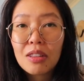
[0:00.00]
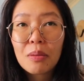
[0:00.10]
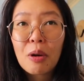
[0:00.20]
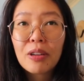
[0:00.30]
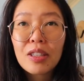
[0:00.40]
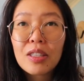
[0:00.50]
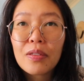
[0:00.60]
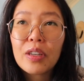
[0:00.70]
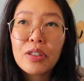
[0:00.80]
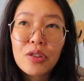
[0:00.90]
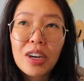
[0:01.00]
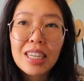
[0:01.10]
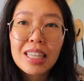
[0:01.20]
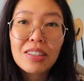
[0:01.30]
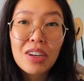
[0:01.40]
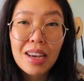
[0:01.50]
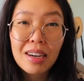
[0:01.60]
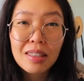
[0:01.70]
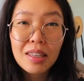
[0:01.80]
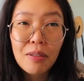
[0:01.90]
the process of constructing the
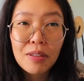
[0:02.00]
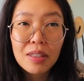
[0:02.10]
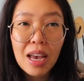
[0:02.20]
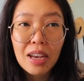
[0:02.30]
jacket itself is